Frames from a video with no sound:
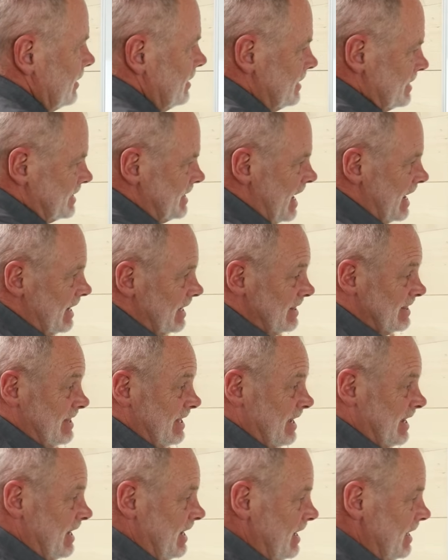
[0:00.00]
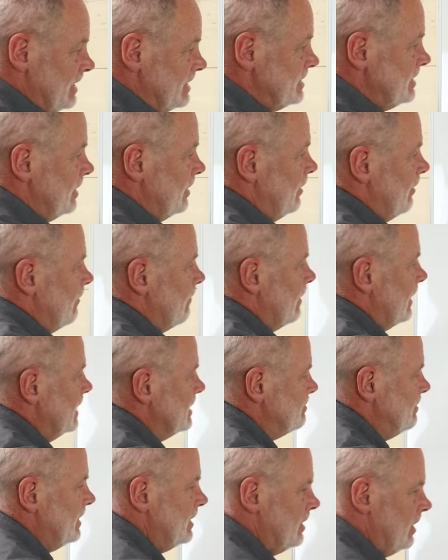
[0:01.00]
The second thing is,
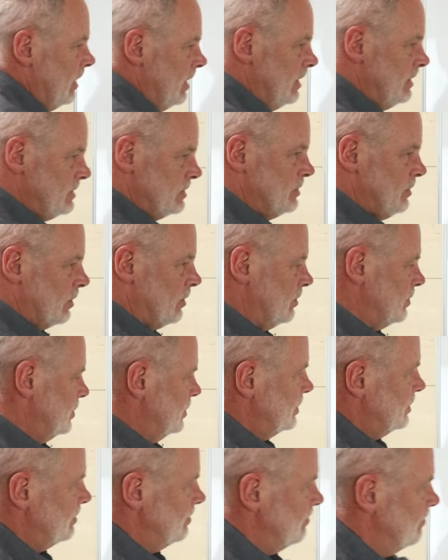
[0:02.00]
is because your,